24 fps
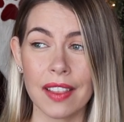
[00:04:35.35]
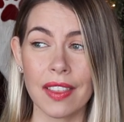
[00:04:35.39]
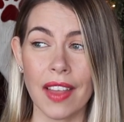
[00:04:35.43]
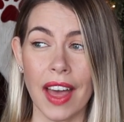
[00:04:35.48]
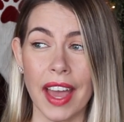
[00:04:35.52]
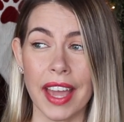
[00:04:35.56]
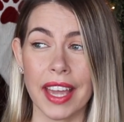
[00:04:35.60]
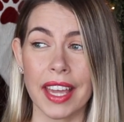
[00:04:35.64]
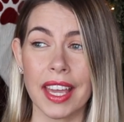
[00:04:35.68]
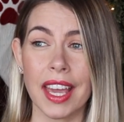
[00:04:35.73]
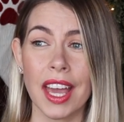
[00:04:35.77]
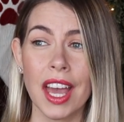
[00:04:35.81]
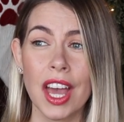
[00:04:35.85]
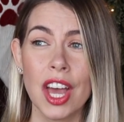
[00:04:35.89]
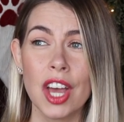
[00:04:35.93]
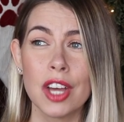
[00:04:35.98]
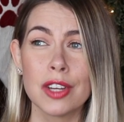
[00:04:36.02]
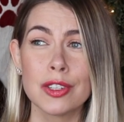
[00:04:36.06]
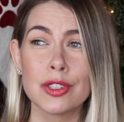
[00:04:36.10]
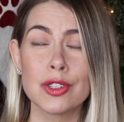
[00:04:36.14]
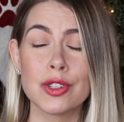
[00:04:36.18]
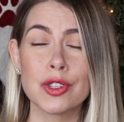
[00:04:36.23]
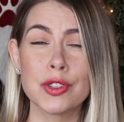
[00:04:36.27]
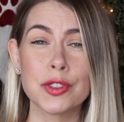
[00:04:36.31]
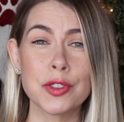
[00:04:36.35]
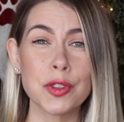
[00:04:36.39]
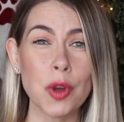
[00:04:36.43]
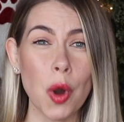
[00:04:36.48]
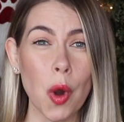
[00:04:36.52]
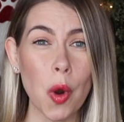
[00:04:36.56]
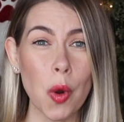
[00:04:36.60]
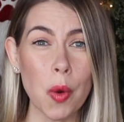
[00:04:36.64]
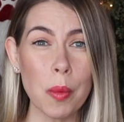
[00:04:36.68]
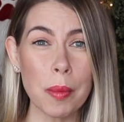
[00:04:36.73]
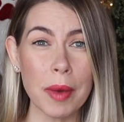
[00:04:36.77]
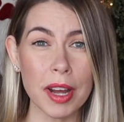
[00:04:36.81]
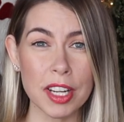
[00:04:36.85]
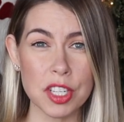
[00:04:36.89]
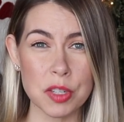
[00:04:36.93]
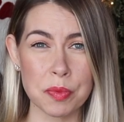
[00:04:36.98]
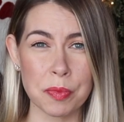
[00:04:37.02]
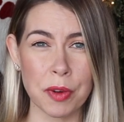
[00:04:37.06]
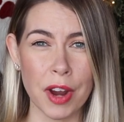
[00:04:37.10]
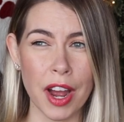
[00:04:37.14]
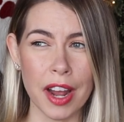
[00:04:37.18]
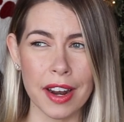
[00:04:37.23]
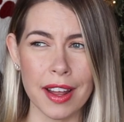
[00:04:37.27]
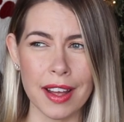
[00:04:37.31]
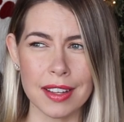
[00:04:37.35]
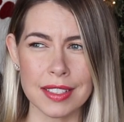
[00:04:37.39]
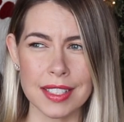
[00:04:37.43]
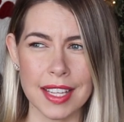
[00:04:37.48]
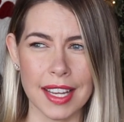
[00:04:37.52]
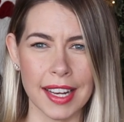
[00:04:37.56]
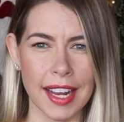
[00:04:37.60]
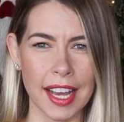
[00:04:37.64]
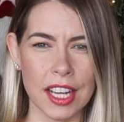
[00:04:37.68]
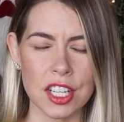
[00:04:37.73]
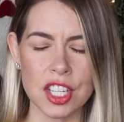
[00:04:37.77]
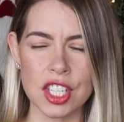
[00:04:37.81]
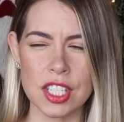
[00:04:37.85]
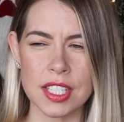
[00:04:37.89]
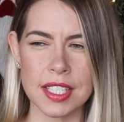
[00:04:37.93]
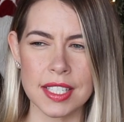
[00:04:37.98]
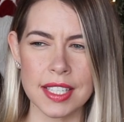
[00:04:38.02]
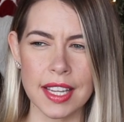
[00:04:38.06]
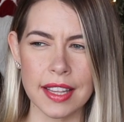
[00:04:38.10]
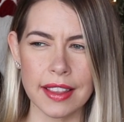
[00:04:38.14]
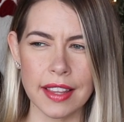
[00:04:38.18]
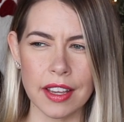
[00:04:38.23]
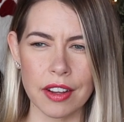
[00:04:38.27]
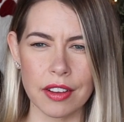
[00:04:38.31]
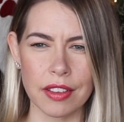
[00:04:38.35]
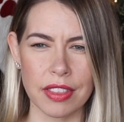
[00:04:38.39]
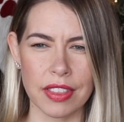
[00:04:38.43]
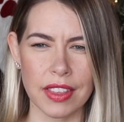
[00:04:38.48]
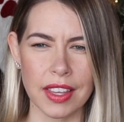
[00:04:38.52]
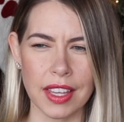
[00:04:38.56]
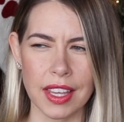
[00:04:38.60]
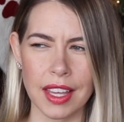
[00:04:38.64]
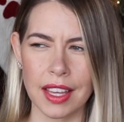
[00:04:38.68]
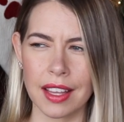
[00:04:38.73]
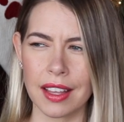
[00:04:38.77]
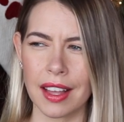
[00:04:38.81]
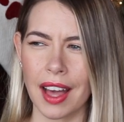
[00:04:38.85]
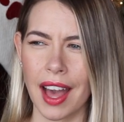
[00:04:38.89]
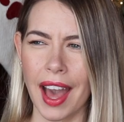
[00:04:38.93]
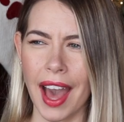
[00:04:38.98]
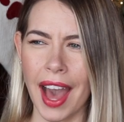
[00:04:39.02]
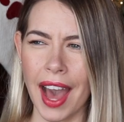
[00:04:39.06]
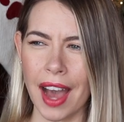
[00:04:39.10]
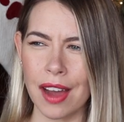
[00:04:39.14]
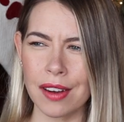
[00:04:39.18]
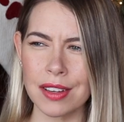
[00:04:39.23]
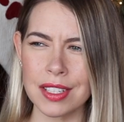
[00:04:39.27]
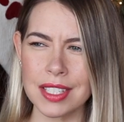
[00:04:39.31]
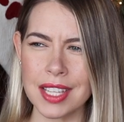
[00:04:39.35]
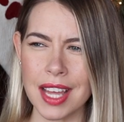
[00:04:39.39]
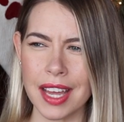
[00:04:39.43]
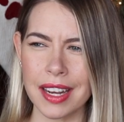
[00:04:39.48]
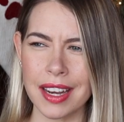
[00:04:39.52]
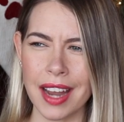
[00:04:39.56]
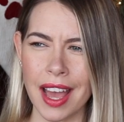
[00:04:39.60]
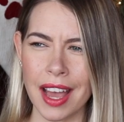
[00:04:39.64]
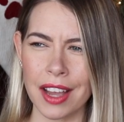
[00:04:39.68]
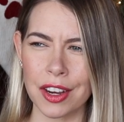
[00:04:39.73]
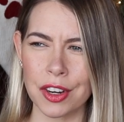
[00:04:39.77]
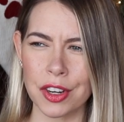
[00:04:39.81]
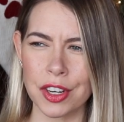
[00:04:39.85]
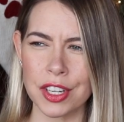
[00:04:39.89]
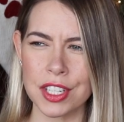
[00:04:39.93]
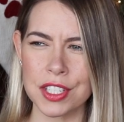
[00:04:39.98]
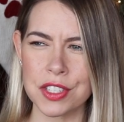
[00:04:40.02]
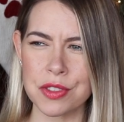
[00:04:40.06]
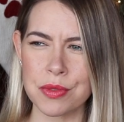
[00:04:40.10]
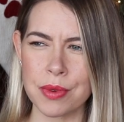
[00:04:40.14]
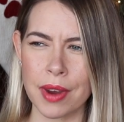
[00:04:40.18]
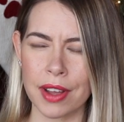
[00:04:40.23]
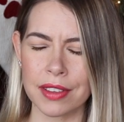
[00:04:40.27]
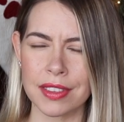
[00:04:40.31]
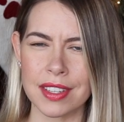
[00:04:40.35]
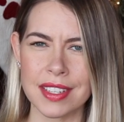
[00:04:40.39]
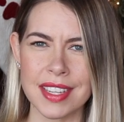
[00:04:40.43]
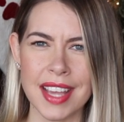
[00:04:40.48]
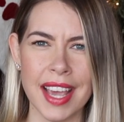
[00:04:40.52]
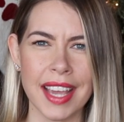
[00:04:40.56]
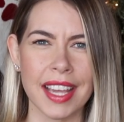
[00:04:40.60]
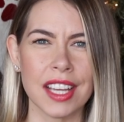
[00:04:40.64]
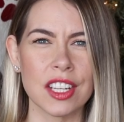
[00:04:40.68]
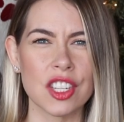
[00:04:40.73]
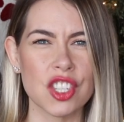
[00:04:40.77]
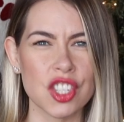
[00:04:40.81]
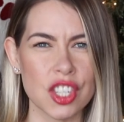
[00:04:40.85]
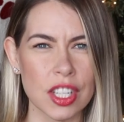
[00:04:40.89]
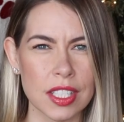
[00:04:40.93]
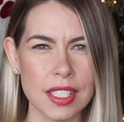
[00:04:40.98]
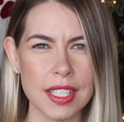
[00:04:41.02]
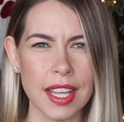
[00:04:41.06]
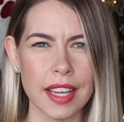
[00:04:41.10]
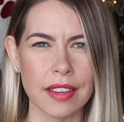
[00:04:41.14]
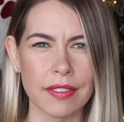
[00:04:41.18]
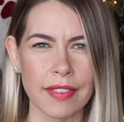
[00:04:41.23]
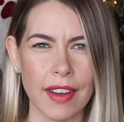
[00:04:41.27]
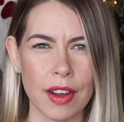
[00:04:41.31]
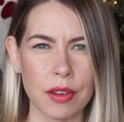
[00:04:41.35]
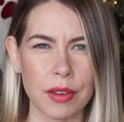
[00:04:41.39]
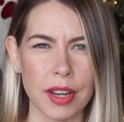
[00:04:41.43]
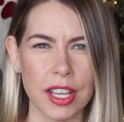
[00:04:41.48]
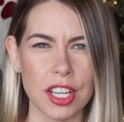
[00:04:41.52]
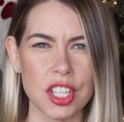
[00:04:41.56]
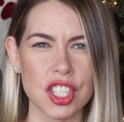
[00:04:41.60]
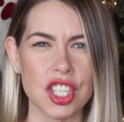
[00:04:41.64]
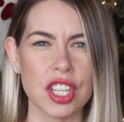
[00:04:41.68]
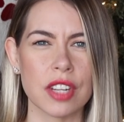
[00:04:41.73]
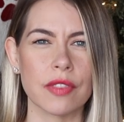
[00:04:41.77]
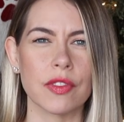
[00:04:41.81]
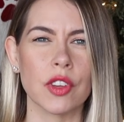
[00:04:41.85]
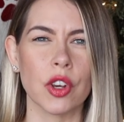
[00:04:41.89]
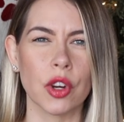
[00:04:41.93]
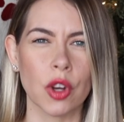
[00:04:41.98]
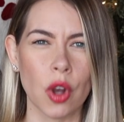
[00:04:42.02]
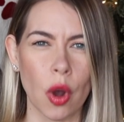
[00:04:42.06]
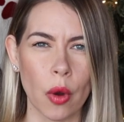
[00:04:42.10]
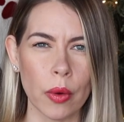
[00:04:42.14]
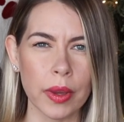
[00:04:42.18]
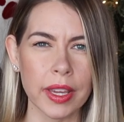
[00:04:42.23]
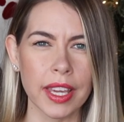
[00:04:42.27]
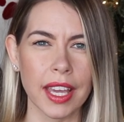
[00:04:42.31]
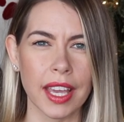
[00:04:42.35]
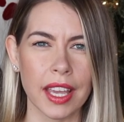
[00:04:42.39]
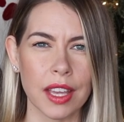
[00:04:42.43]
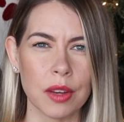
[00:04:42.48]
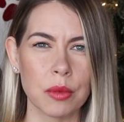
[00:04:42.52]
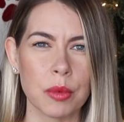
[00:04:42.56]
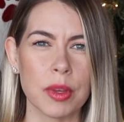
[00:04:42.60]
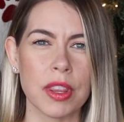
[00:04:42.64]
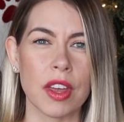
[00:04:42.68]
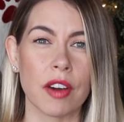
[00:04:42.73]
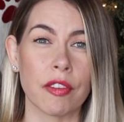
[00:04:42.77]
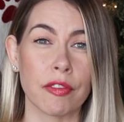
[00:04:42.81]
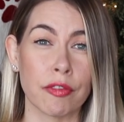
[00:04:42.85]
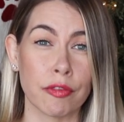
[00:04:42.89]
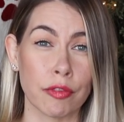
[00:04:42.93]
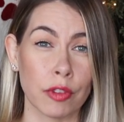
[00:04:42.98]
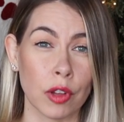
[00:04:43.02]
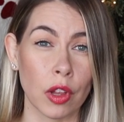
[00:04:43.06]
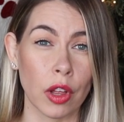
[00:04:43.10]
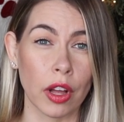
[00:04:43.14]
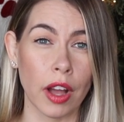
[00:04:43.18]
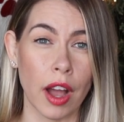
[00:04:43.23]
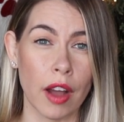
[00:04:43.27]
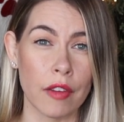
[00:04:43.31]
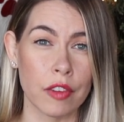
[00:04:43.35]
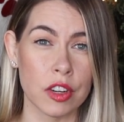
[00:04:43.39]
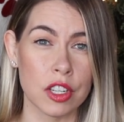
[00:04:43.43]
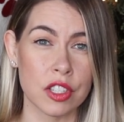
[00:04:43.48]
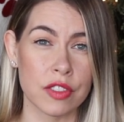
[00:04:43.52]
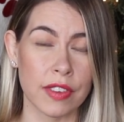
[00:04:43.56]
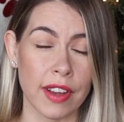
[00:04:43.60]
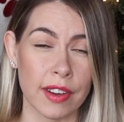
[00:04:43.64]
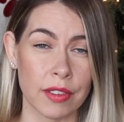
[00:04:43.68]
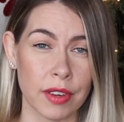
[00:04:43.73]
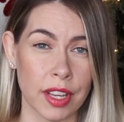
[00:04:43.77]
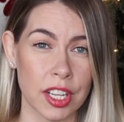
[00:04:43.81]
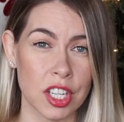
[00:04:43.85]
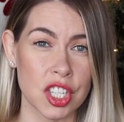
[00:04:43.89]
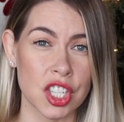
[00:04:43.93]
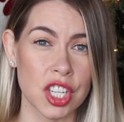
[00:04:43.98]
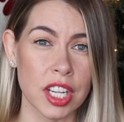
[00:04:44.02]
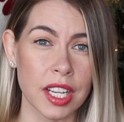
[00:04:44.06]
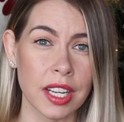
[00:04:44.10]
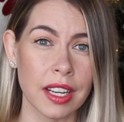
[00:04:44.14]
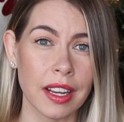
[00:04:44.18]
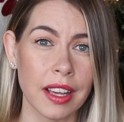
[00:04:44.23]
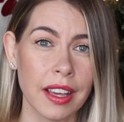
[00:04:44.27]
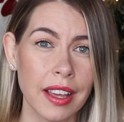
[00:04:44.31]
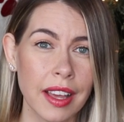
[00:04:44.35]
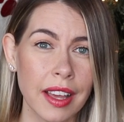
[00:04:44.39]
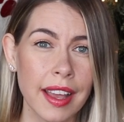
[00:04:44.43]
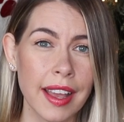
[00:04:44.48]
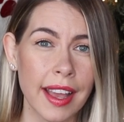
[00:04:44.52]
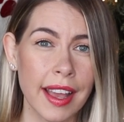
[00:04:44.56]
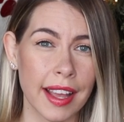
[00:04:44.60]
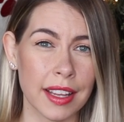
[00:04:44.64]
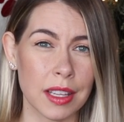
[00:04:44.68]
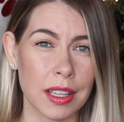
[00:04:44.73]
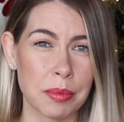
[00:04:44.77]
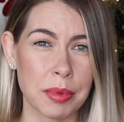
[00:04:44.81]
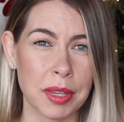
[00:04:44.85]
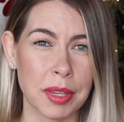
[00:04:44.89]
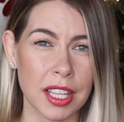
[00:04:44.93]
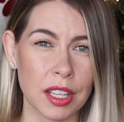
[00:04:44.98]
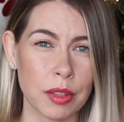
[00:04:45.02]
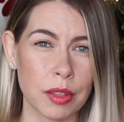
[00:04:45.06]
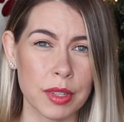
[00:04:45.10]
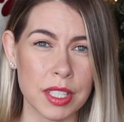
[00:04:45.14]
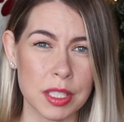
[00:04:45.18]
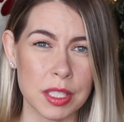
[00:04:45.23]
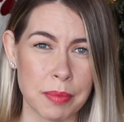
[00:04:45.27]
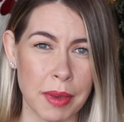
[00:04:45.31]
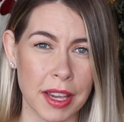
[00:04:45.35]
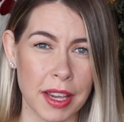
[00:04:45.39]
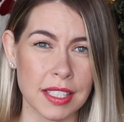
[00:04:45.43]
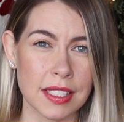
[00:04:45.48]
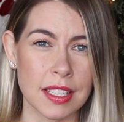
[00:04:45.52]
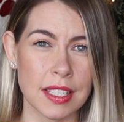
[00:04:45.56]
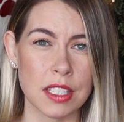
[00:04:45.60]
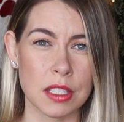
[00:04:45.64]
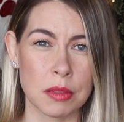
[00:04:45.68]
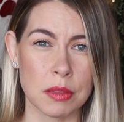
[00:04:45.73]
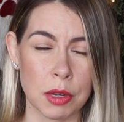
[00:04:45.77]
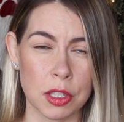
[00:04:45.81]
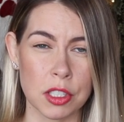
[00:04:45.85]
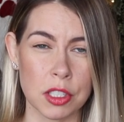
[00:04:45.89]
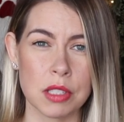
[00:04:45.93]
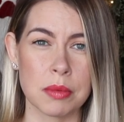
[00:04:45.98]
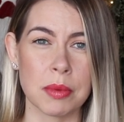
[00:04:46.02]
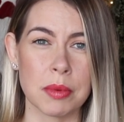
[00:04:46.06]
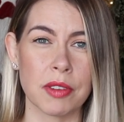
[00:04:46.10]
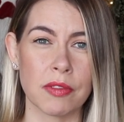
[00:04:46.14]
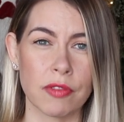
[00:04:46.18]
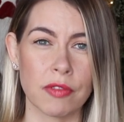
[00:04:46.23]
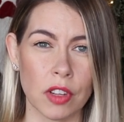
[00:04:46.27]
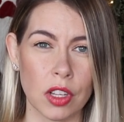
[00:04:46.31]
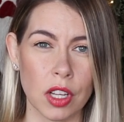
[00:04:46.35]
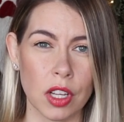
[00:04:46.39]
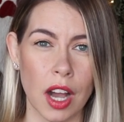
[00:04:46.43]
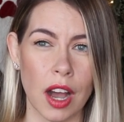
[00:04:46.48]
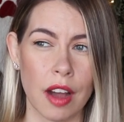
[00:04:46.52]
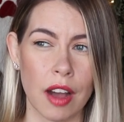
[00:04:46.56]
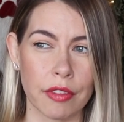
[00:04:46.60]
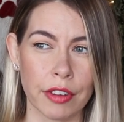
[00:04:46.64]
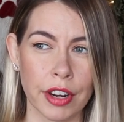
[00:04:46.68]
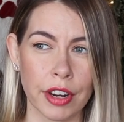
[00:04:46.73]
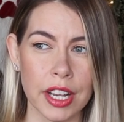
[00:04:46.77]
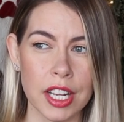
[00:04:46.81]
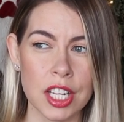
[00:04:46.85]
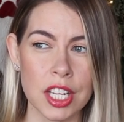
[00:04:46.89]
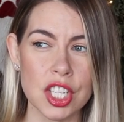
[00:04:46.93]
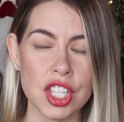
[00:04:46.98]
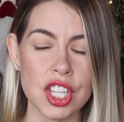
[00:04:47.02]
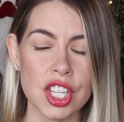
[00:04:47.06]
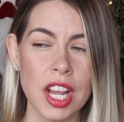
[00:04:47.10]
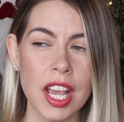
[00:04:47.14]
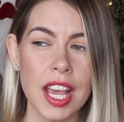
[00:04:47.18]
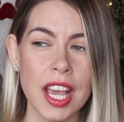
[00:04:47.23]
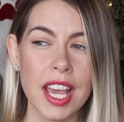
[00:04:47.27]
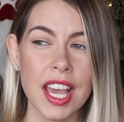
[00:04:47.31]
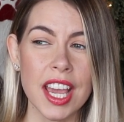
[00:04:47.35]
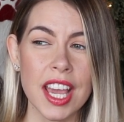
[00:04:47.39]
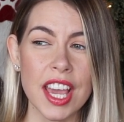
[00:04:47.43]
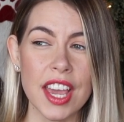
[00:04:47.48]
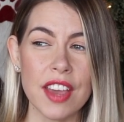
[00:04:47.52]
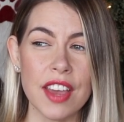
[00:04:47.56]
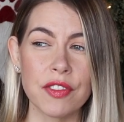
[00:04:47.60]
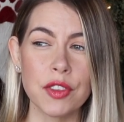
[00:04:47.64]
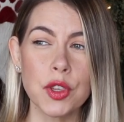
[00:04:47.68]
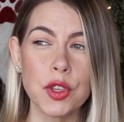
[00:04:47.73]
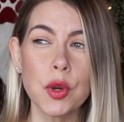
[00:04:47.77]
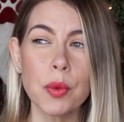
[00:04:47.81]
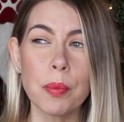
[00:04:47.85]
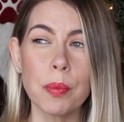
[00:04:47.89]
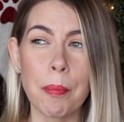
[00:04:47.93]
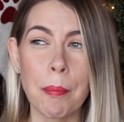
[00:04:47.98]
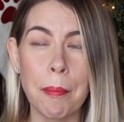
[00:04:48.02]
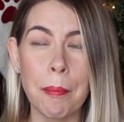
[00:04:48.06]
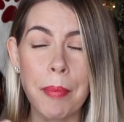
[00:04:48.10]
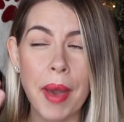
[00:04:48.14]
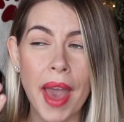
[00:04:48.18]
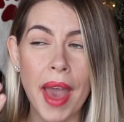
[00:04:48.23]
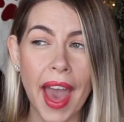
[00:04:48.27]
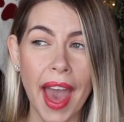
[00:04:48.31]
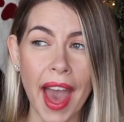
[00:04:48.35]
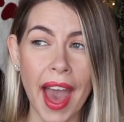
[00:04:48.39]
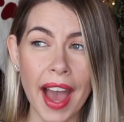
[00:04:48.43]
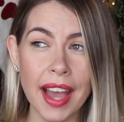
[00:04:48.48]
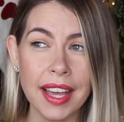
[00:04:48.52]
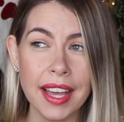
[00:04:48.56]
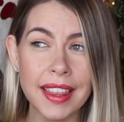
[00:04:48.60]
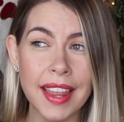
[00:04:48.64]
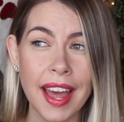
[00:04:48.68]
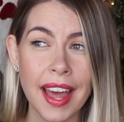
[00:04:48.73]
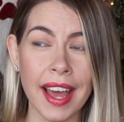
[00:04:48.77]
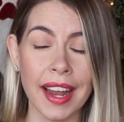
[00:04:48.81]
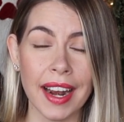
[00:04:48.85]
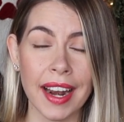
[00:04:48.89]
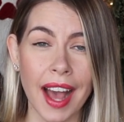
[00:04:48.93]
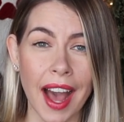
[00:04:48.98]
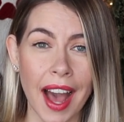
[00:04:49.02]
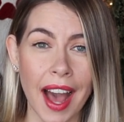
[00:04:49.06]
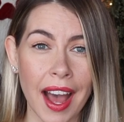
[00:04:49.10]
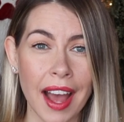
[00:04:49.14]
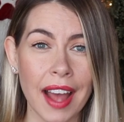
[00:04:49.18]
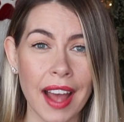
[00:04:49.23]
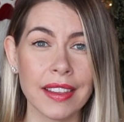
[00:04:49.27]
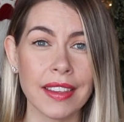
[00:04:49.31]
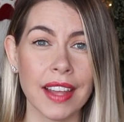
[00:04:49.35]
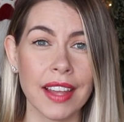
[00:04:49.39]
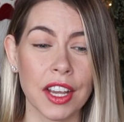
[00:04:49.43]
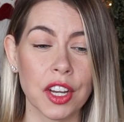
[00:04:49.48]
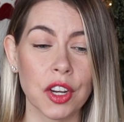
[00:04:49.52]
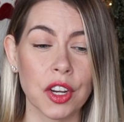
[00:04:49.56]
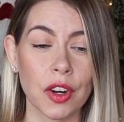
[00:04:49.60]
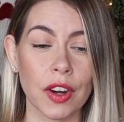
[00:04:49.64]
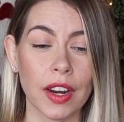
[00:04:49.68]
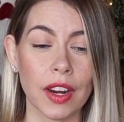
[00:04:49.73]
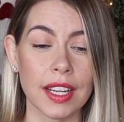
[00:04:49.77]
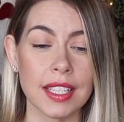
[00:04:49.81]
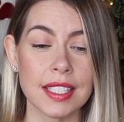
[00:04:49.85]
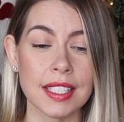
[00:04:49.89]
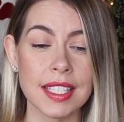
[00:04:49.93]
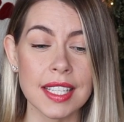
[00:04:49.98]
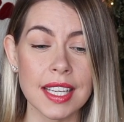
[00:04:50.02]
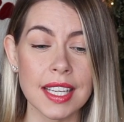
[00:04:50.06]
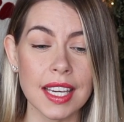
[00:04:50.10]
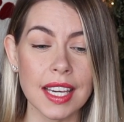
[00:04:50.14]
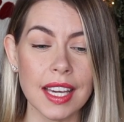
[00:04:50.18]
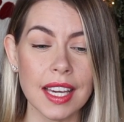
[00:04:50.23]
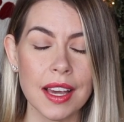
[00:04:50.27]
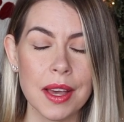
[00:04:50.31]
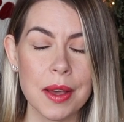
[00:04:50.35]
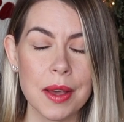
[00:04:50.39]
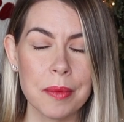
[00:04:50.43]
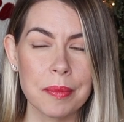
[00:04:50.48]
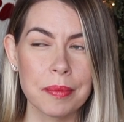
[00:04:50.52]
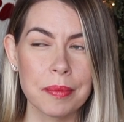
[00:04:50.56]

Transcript: Like, so much product and I just sit there thinking, how does that not crease throughout the day? It's just like foundation. If you're going in with a full coverage foundation and the P. Louise base is supposed to be full coverage, if you pack that on like crazy,